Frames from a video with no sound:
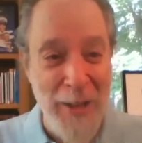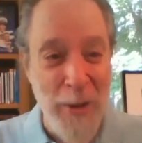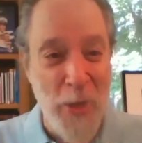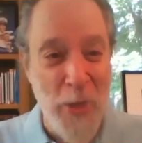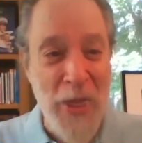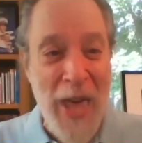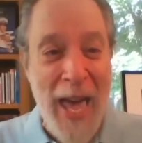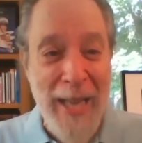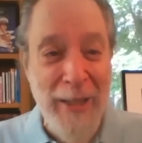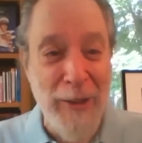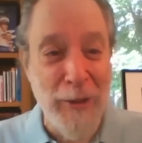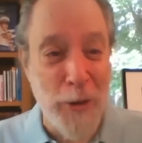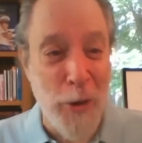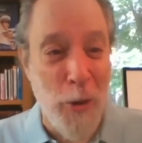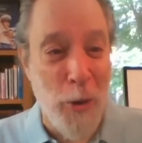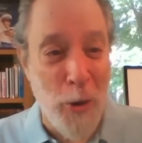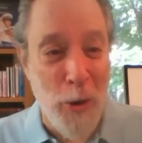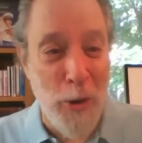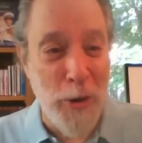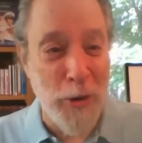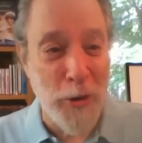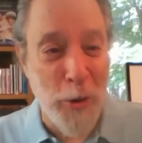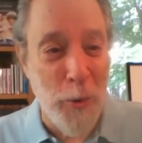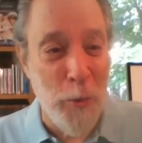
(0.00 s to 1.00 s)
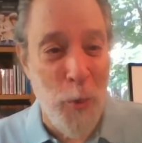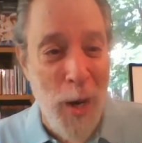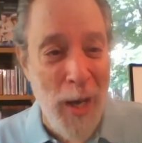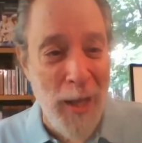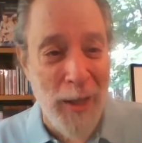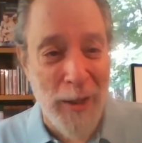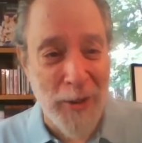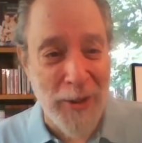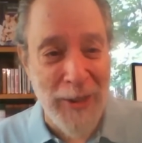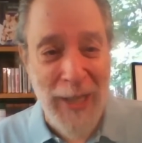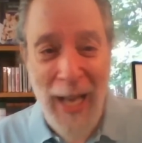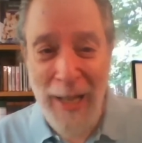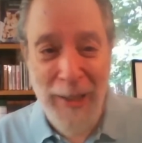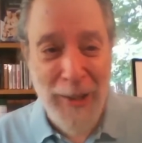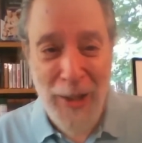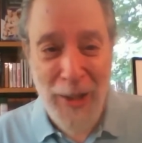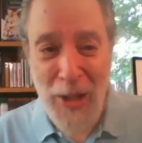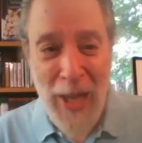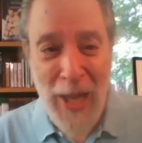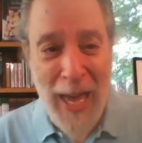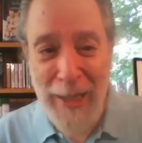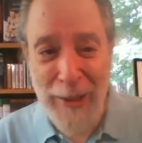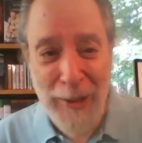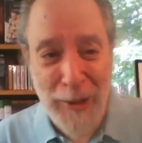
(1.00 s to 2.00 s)
thanks to Orson Welles, not
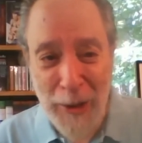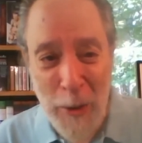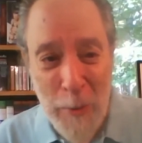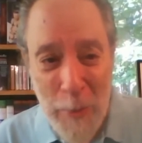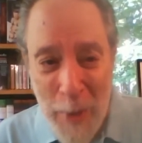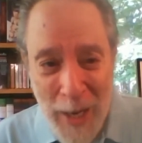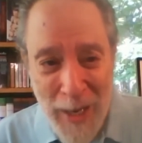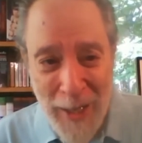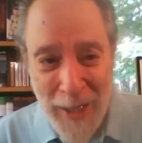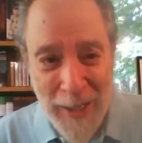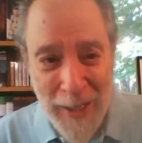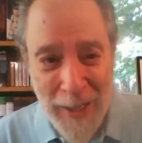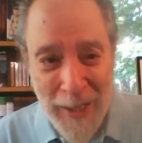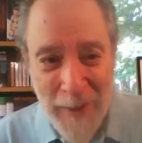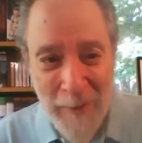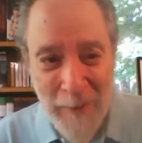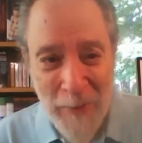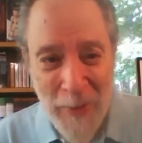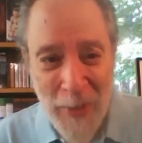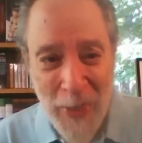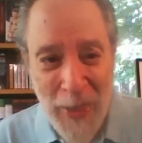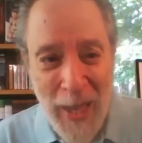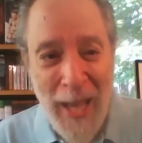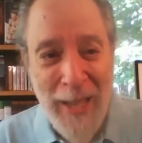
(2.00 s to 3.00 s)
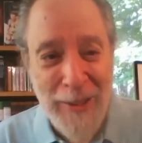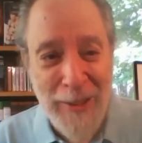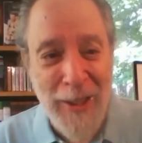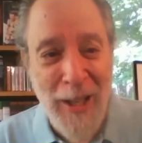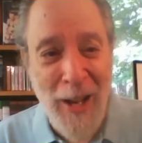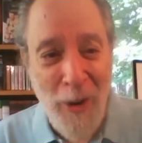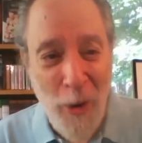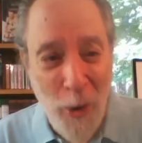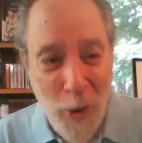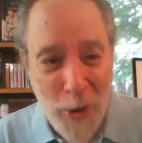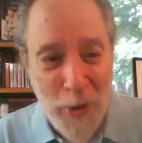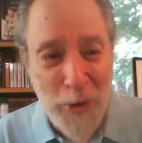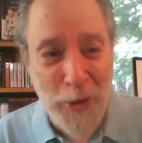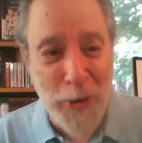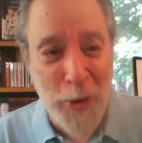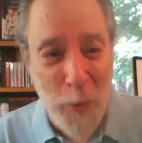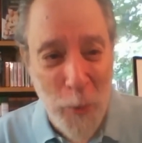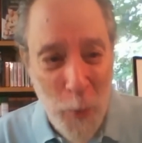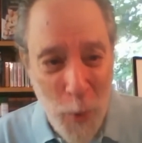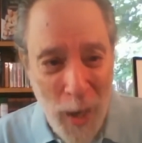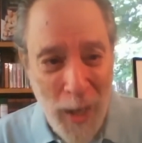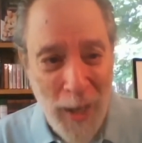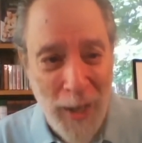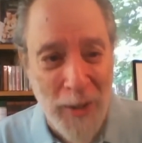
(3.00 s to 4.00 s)
thanks to me. Thanks to Orson
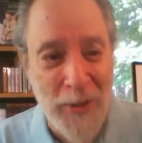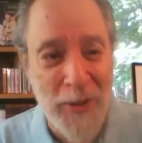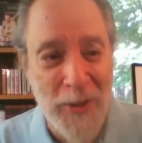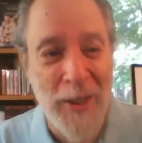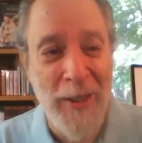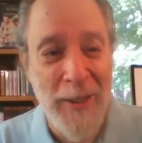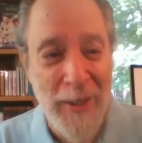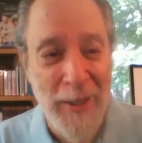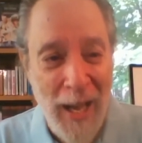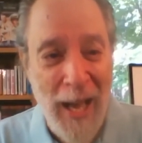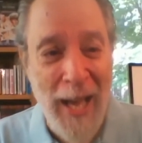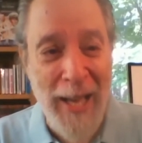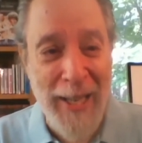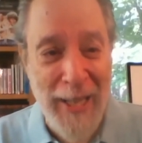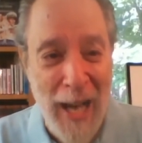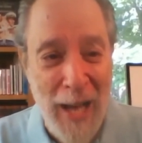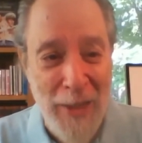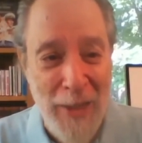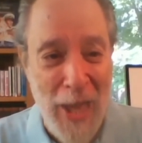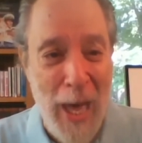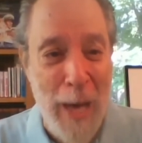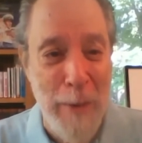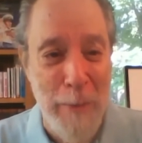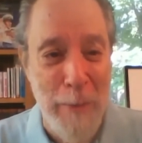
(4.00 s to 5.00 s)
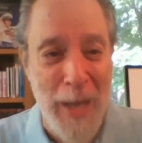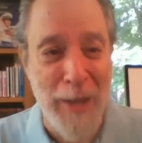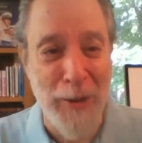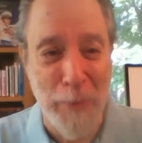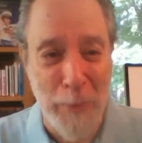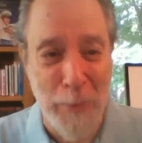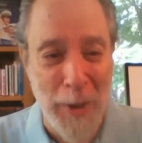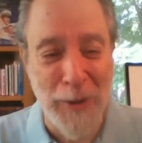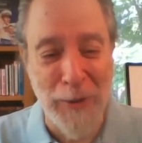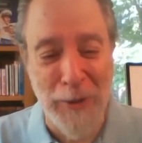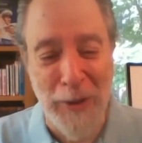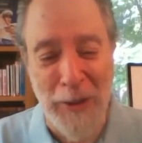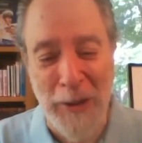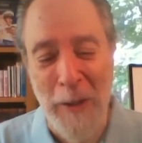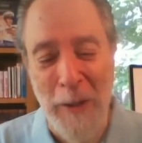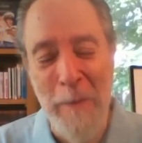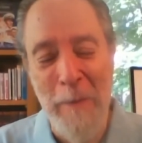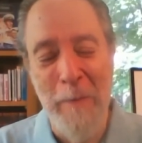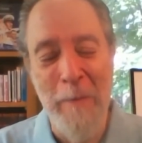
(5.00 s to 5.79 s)
Welles, I got that best mixer.